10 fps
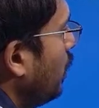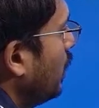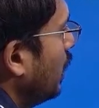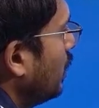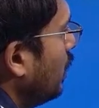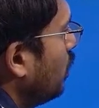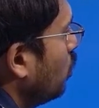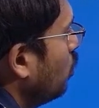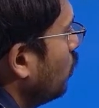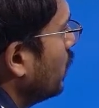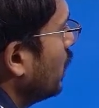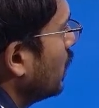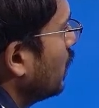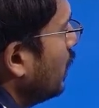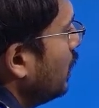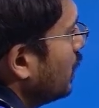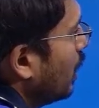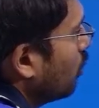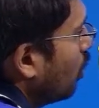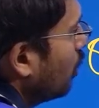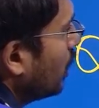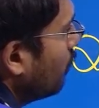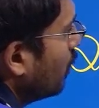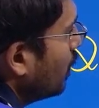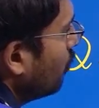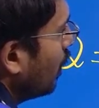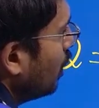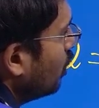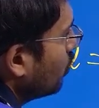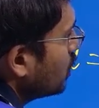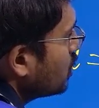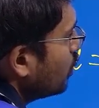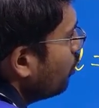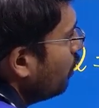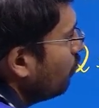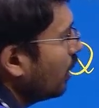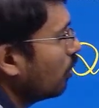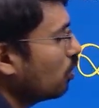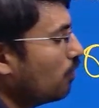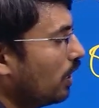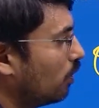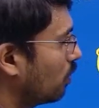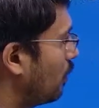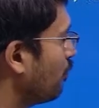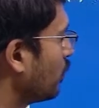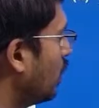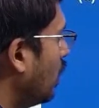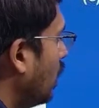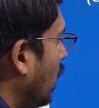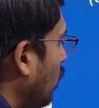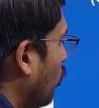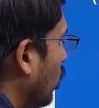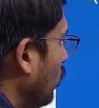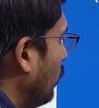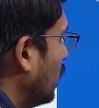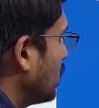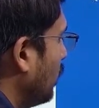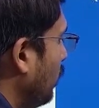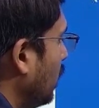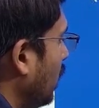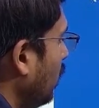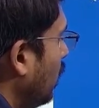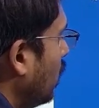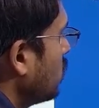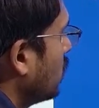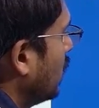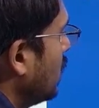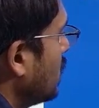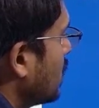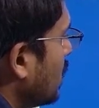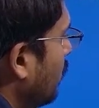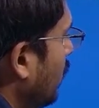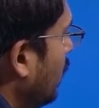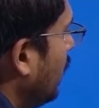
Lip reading: n into delta T. They have not given the value of the Cp, we have to find out. And what will be the Cp then? So that is a 70